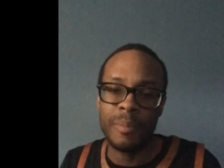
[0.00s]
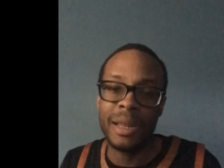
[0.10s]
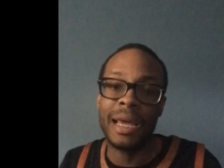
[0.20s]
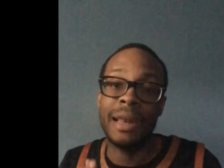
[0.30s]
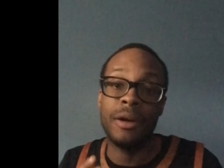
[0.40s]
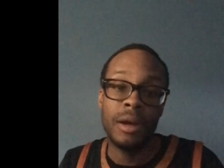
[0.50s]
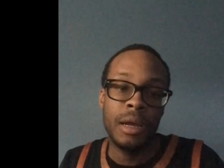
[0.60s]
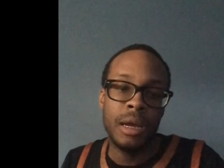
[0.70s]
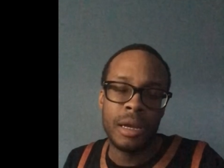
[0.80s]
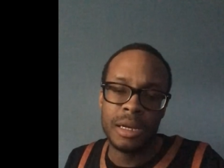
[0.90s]
And
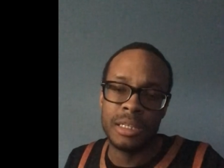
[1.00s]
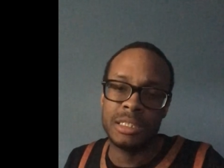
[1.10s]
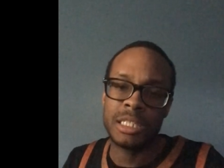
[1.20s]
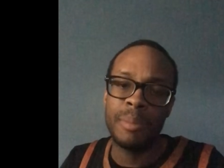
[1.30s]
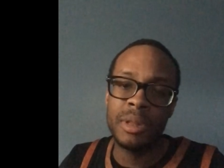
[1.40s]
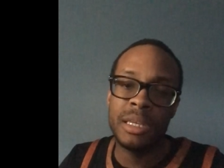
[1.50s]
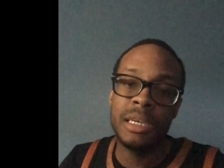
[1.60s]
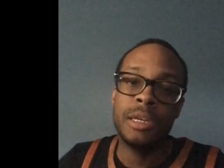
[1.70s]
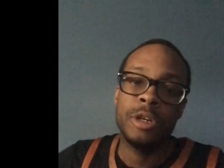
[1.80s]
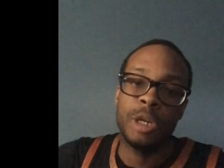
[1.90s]
because summer
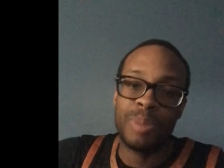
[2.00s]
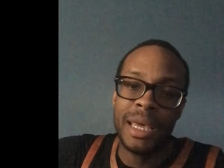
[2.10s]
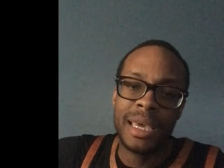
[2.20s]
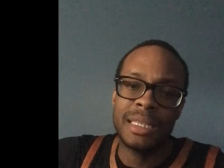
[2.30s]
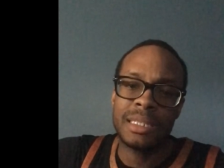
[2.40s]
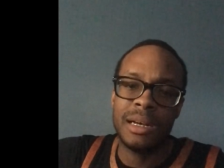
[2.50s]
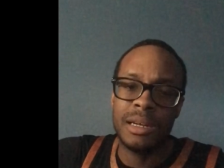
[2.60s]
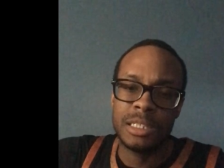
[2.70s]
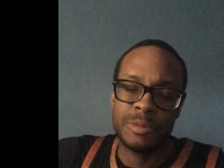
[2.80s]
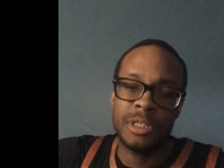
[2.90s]
league, you're playing against
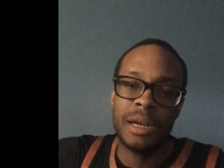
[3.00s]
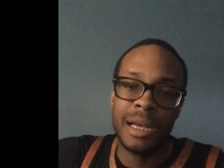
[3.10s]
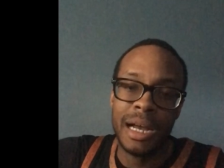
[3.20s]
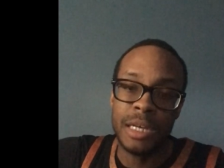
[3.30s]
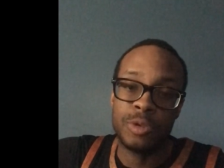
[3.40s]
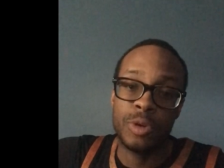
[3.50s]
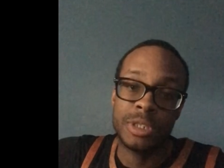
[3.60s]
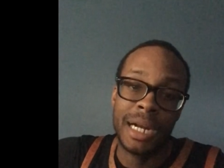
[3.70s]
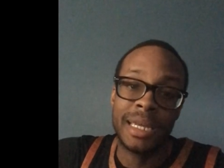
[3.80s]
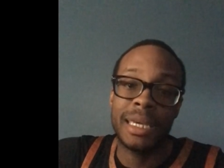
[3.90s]
some young guys who are
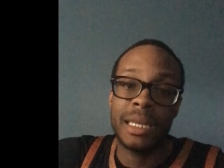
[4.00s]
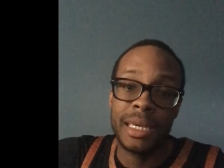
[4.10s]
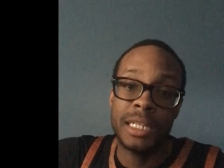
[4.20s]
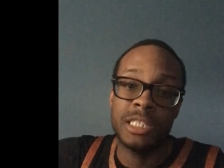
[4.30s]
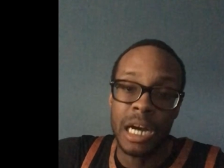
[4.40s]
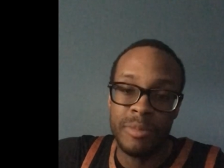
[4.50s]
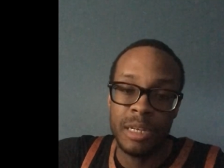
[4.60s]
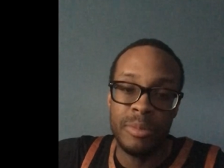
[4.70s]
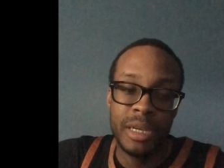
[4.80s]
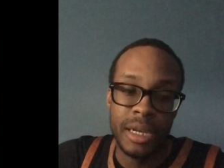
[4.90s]
trying to get a job in the
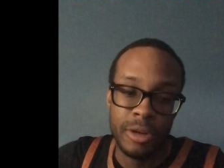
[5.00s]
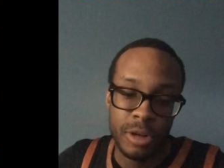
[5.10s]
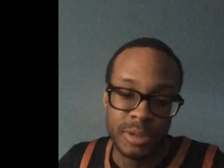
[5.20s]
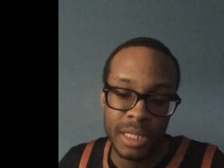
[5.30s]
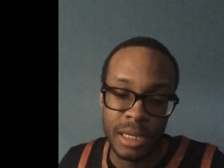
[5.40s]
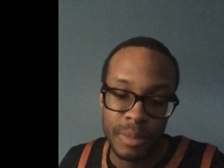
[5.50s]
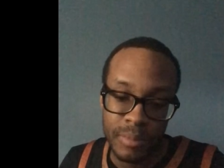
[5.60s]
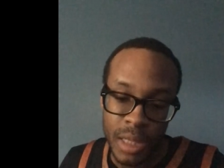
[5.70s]
NBA. You know what I'm saying?